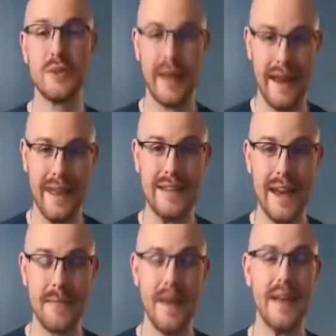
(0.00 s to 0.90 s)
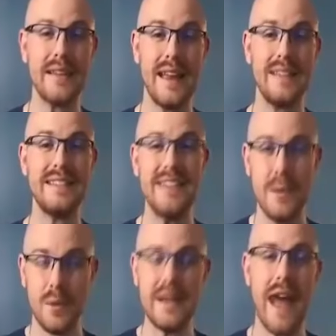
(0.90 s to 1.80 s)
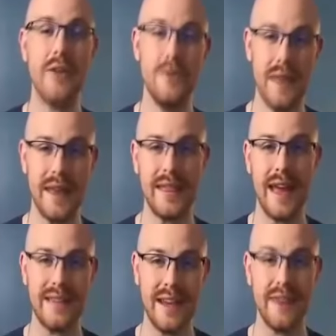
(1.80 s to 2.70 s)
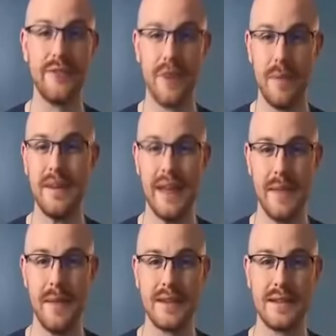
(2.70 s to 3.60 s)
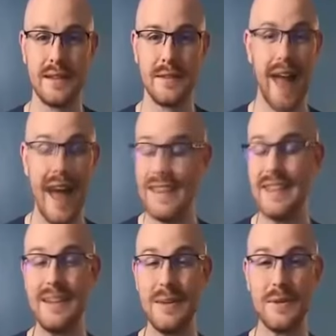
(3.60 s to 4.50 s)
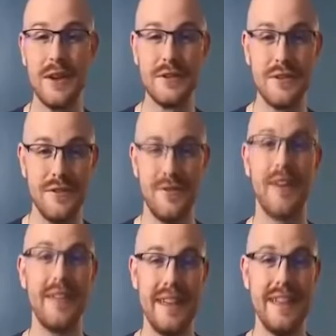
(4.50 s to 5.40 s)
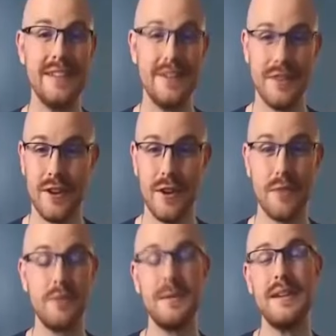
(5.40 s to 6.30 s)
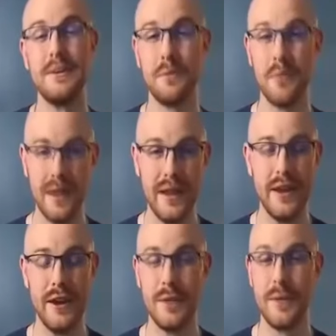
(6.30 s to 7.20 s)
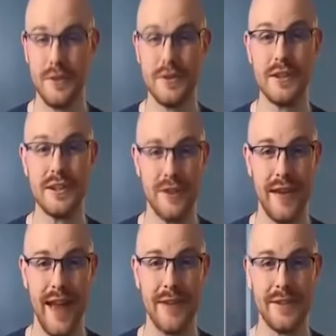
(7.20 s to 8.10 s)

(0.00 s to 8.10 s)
stored in a database, and SQL is how you get that data from the database. I think SQL is also fairly easy to learn, which makes it really good when you're just starting